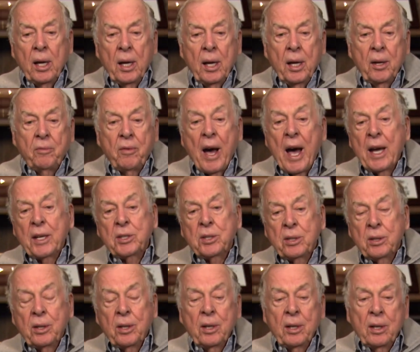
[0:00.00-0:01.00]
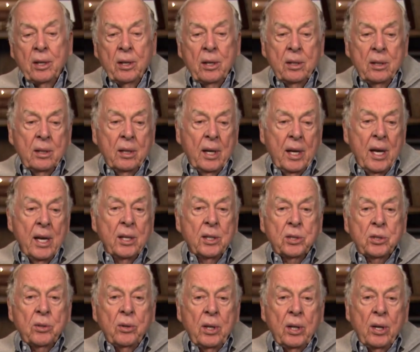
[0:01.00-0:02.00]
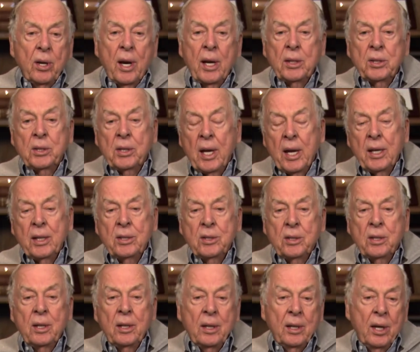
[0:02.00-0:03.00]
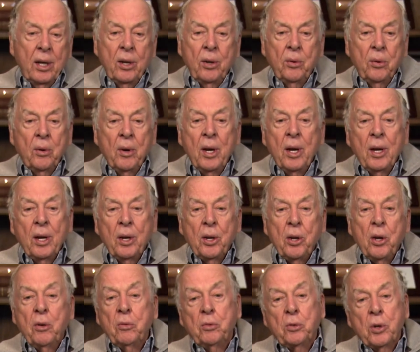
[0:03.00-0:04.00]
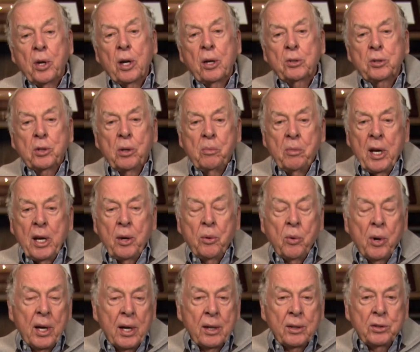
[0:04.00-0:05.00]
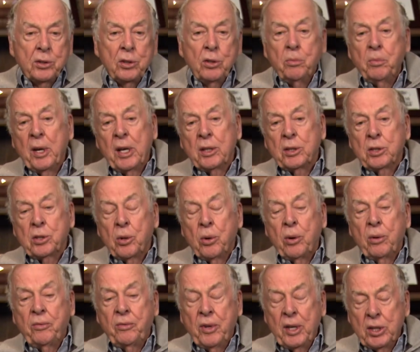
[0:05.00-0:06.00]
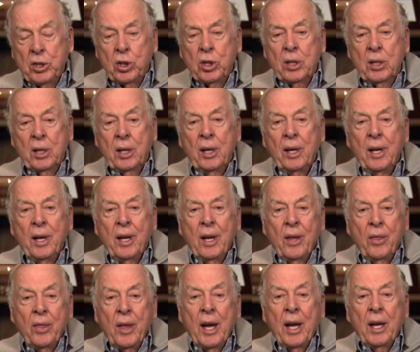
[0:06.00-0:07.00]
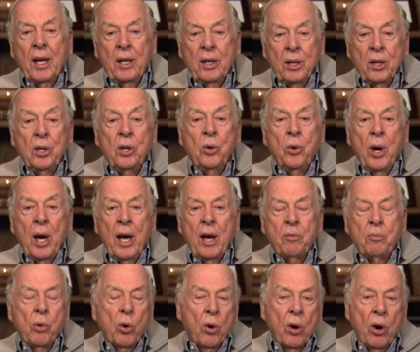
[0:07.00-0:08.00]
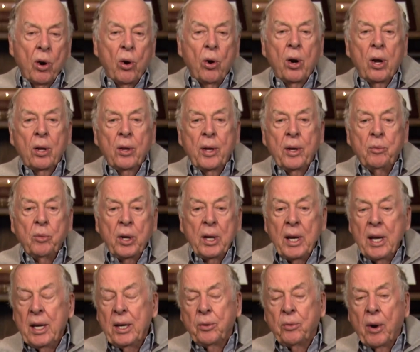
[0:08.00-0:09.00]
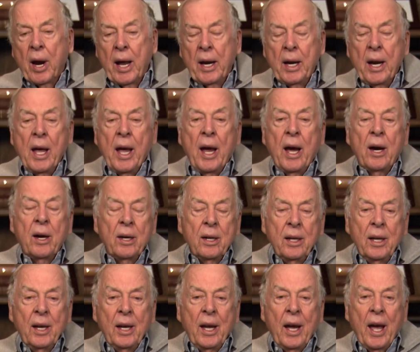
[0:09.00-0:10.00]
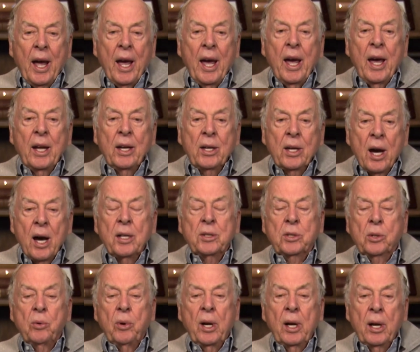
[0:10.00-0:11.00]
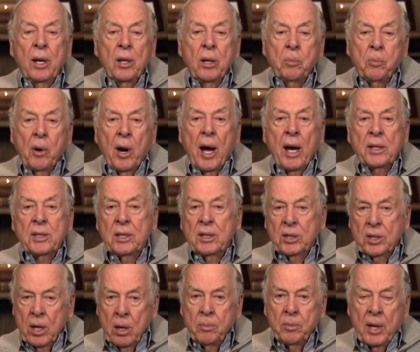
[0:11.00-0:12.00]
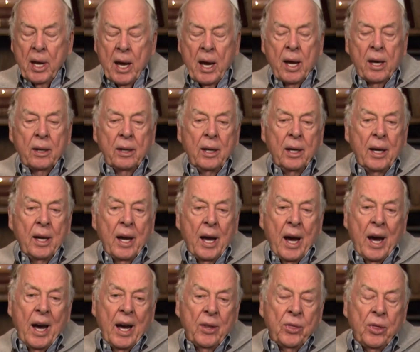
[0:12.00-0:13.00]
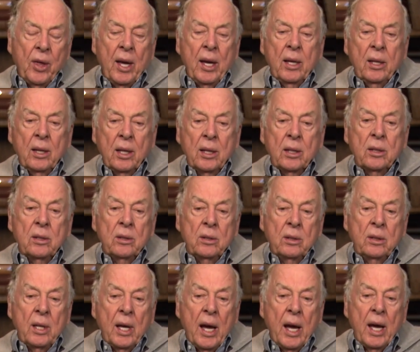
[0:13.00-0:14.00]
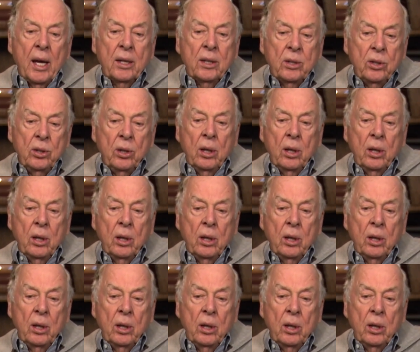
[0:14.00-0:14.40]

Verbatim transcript: advice to the industry in the United States: you you've drilled so many wells, you've been so efficient that you have more oil than we need right now, and consequently the price has come down. When I does... think that that